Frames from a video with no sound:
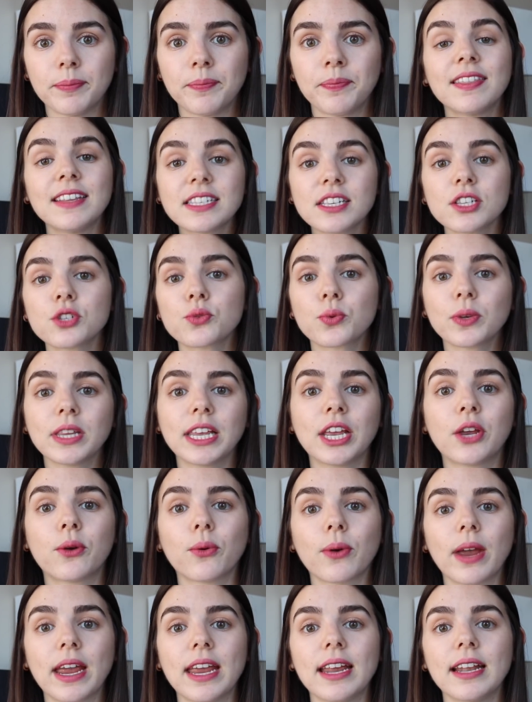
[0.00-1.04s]
This is really
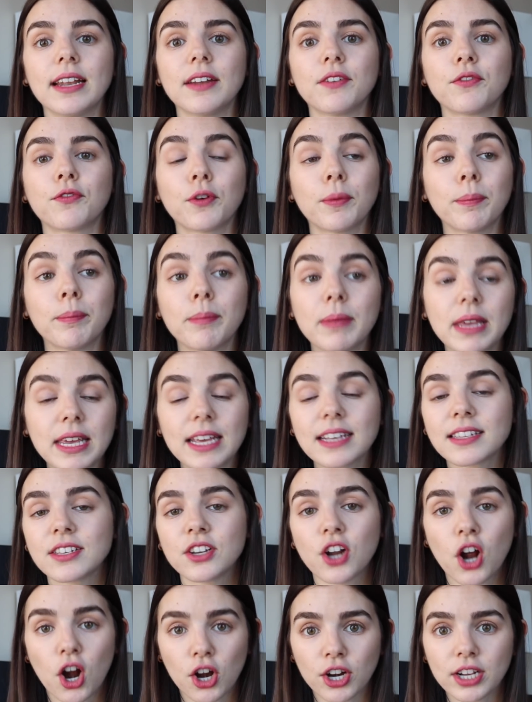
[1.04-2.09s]
great for me as
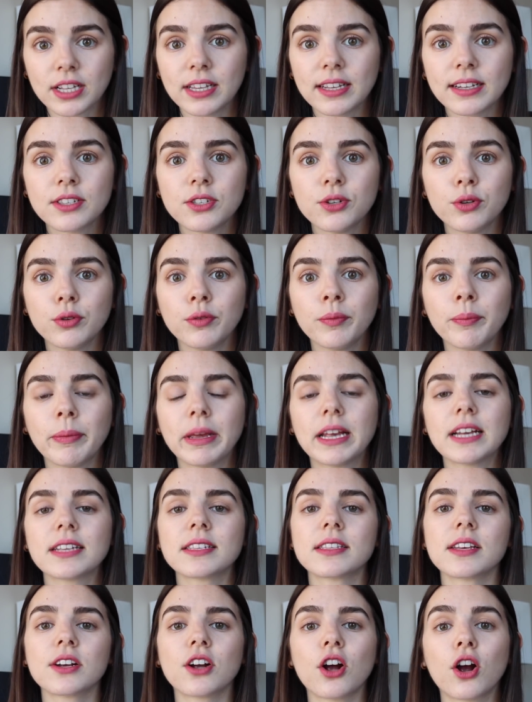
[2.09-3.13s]
an articling student
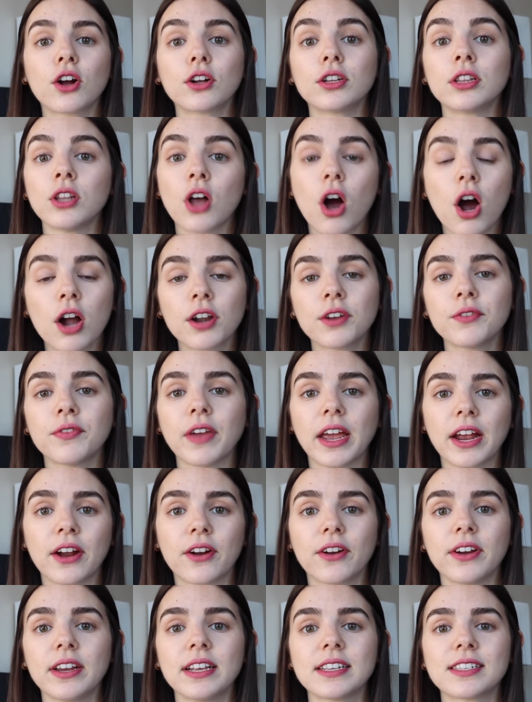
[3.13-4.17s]
because there are a lot of
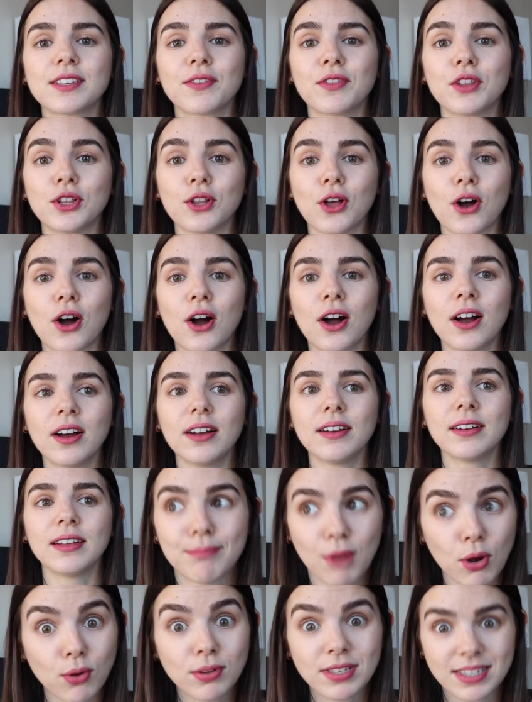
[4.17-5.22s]
areas of the law,
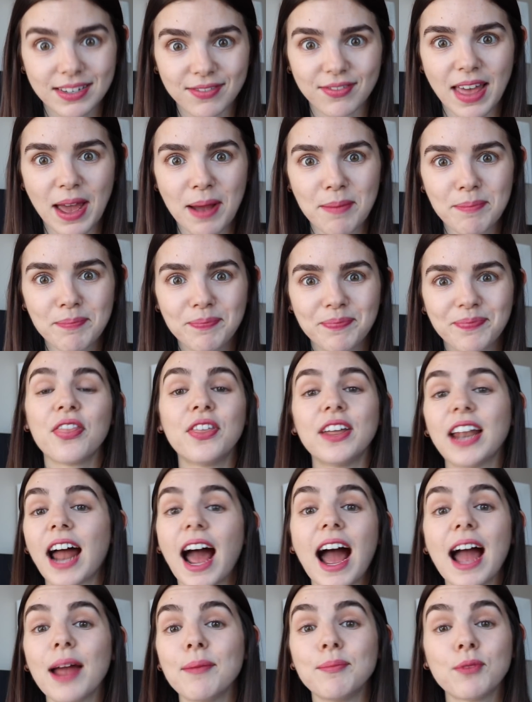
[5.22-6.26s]
most of them, that
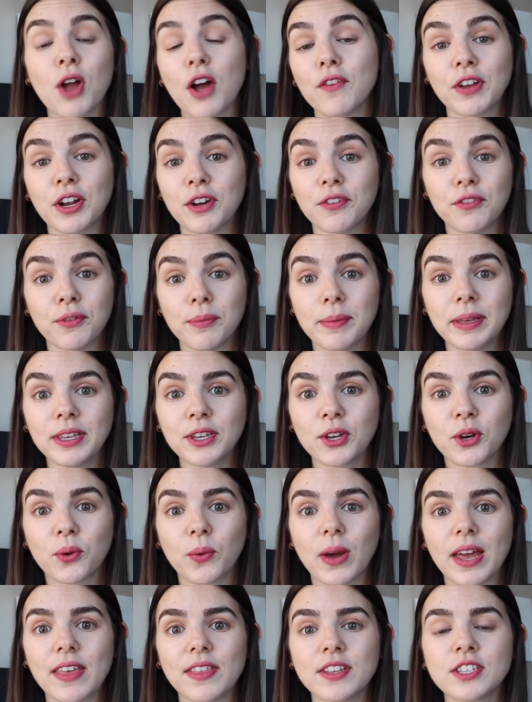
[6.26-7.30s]
I'm not very familiar
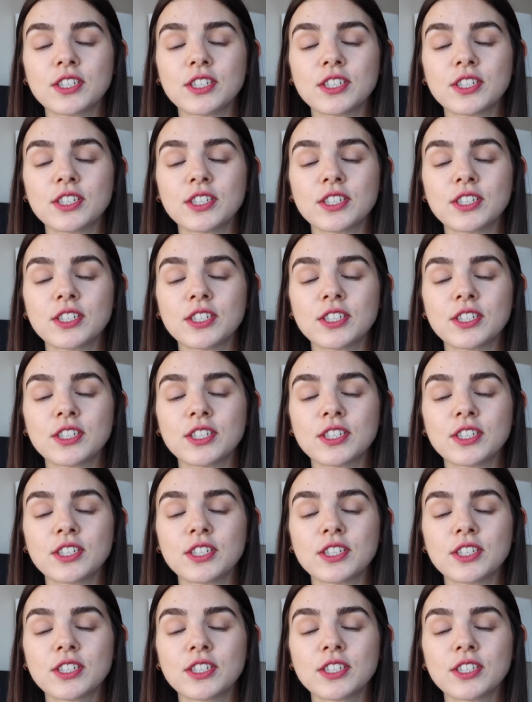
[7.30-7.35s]
with.